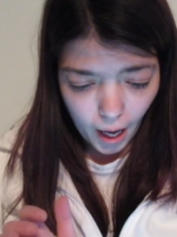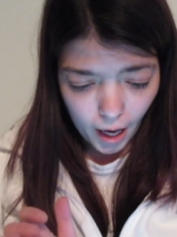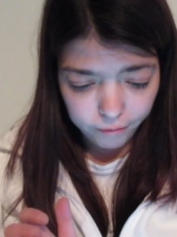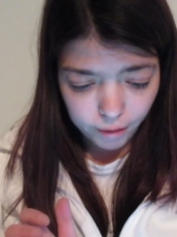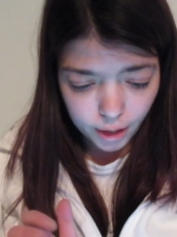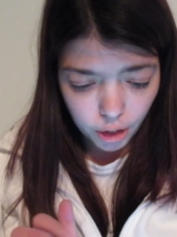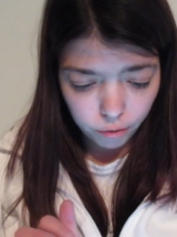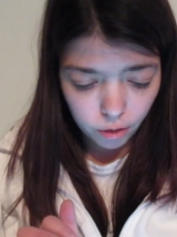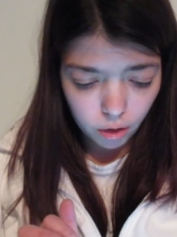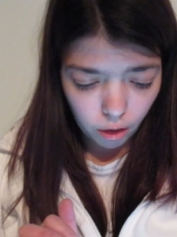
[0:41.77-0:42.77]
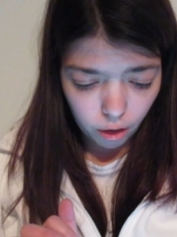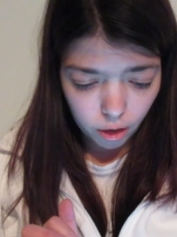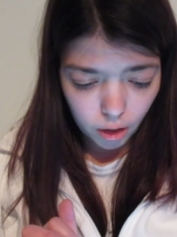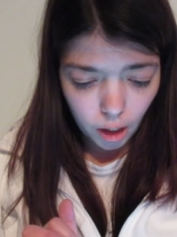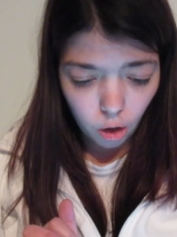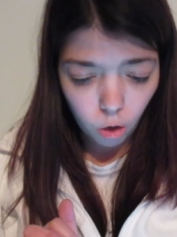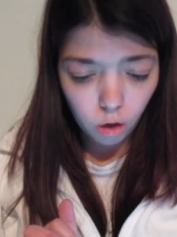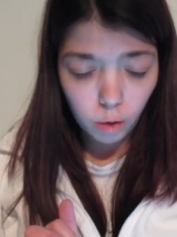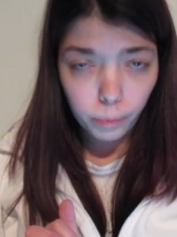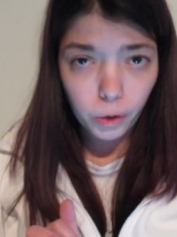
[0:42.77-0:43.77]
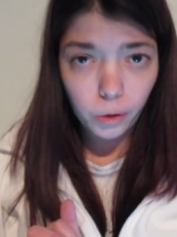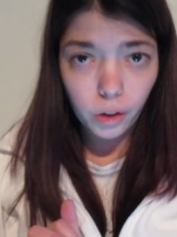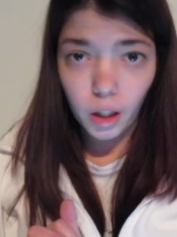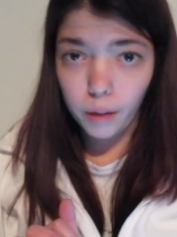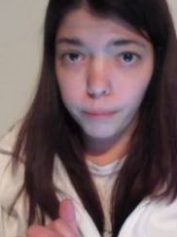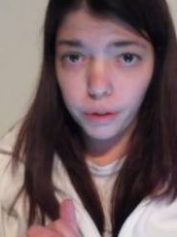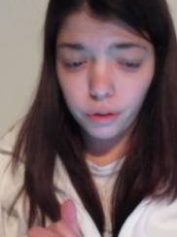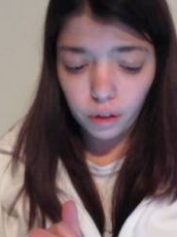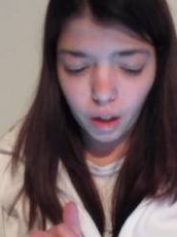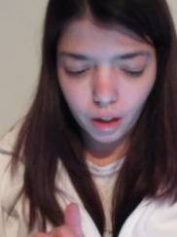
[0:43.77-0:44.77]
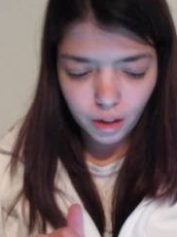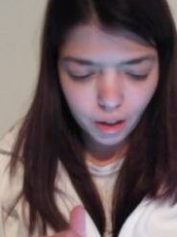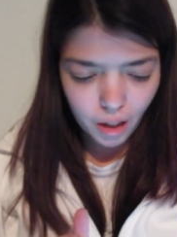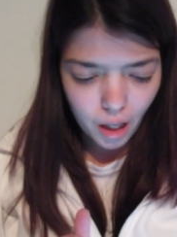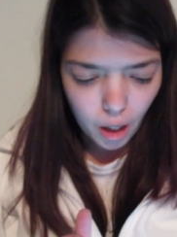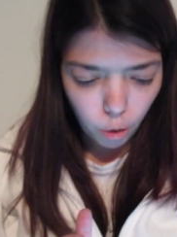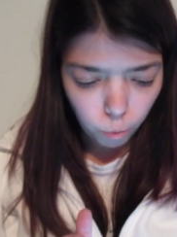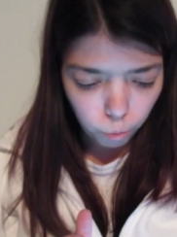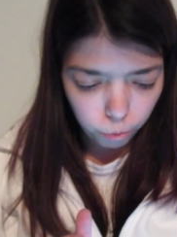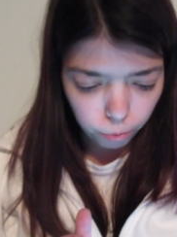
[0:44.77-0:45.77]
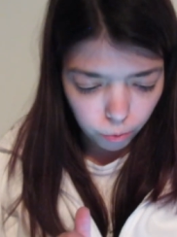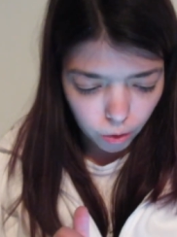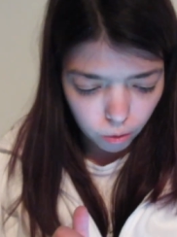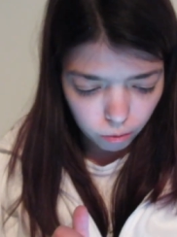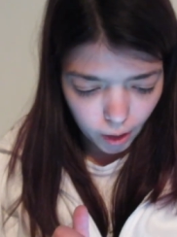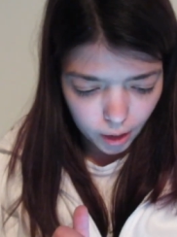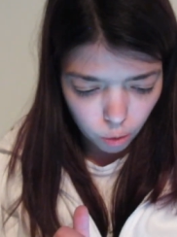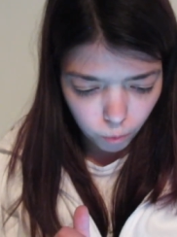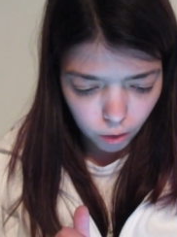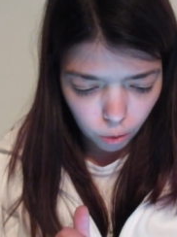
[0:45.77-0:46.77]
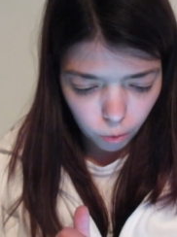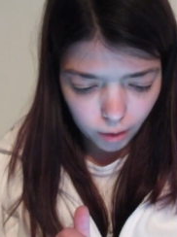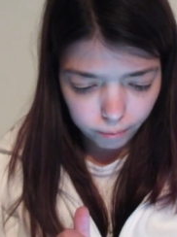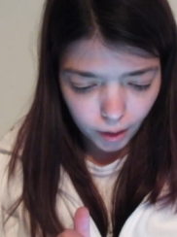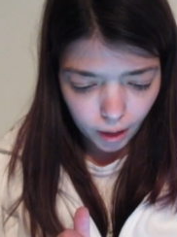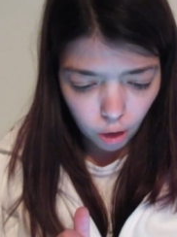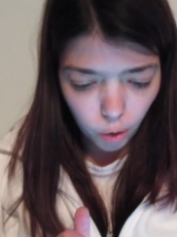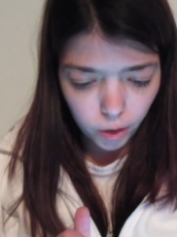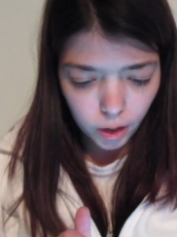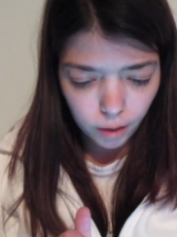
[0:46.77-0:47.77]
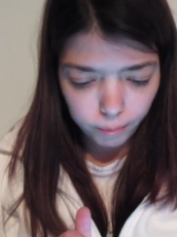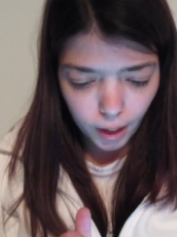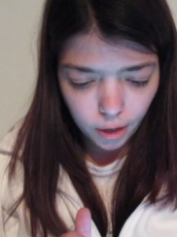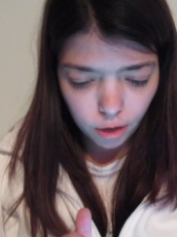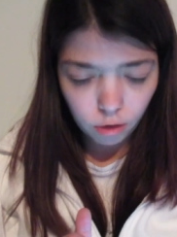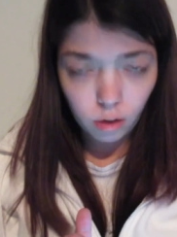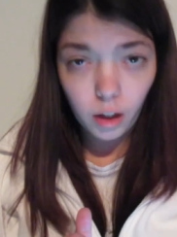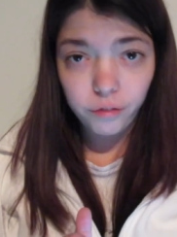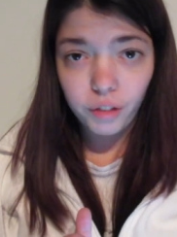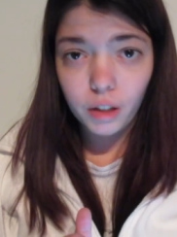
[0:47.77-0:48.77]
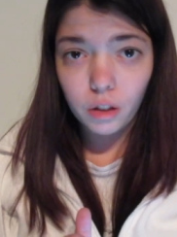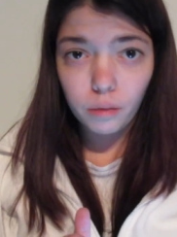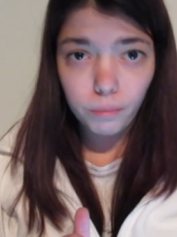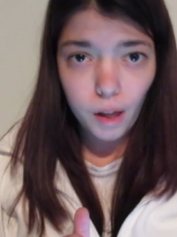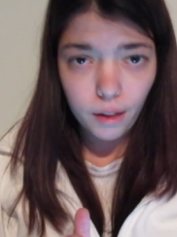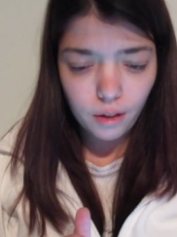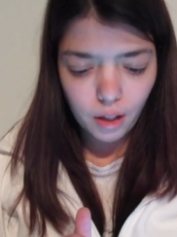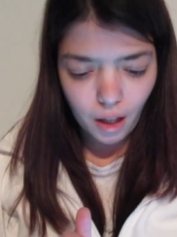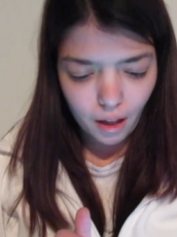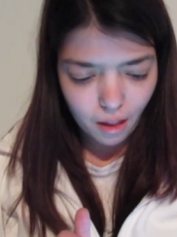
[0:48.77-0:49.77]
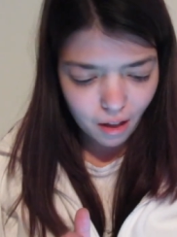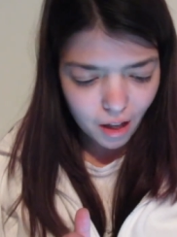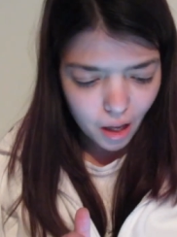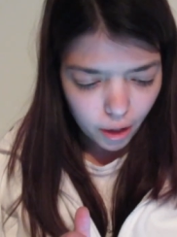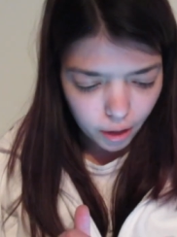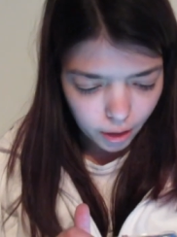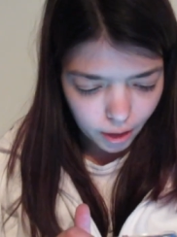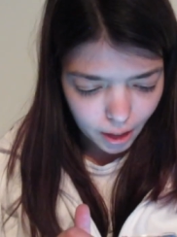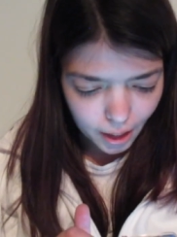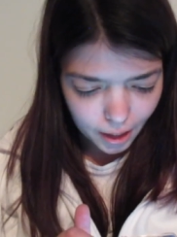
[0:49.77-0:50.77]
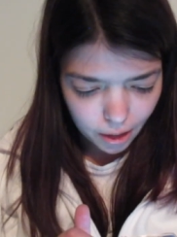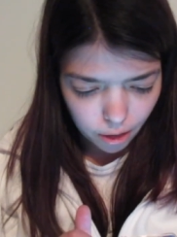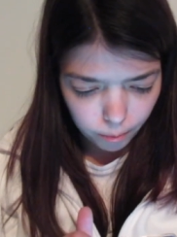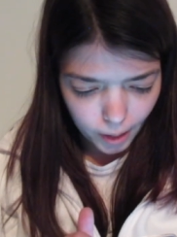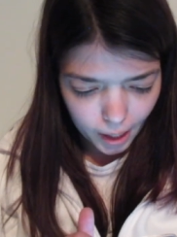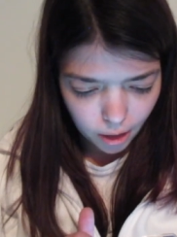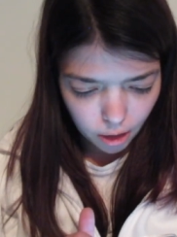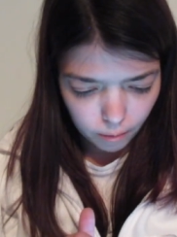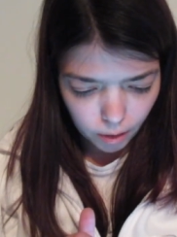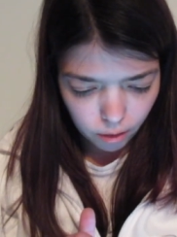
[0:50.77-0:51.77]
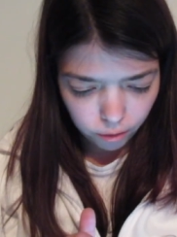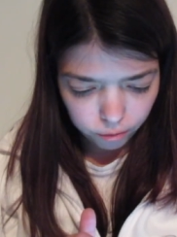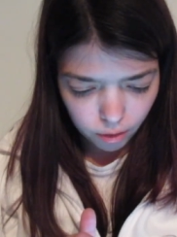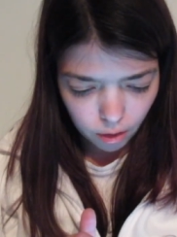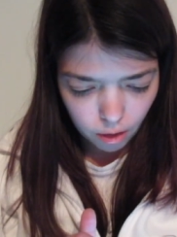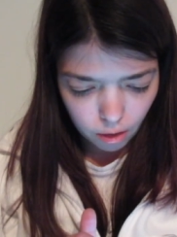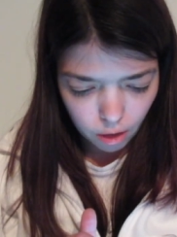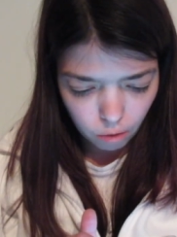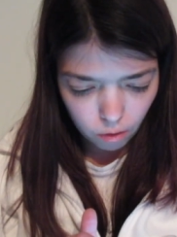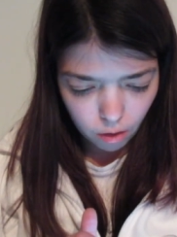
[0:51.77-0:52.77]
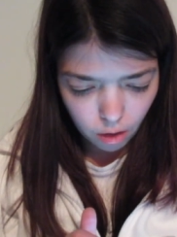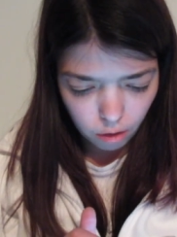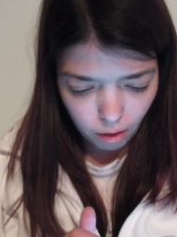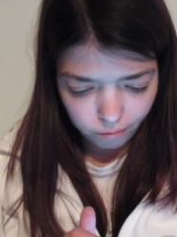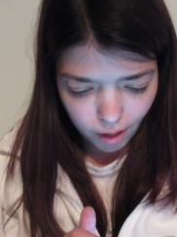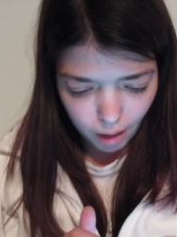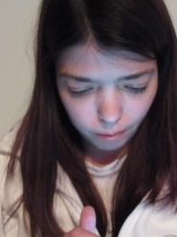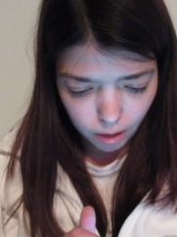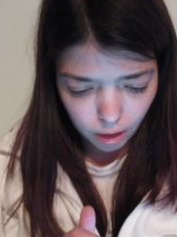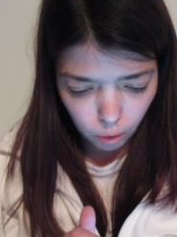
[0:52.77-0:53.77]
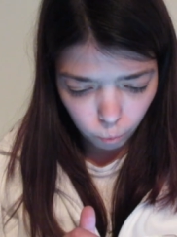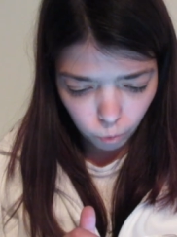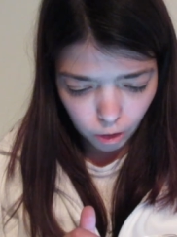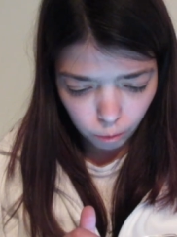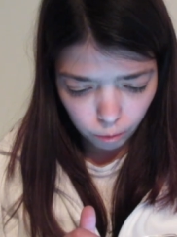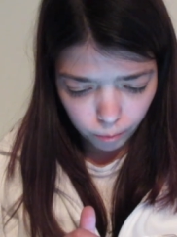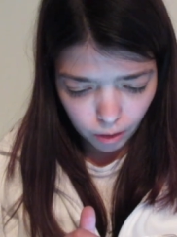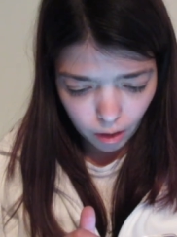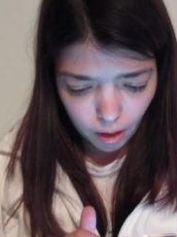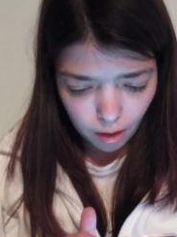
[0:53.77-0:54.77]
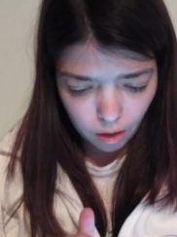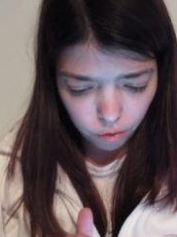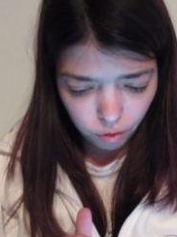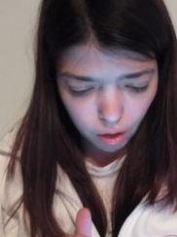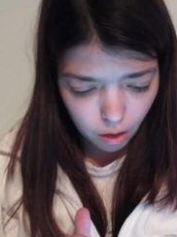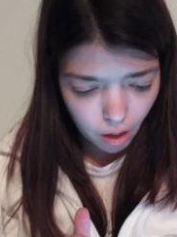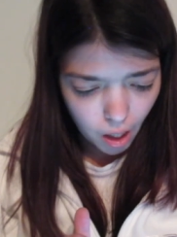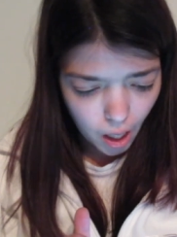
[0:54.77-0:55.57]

A vengeful girl, a hollow boy, a missing god. Rue has one goal in mind, holding her magic to avenge her mother's death. Newton is a black sheep and of an illustrious family, the world will be at his feet,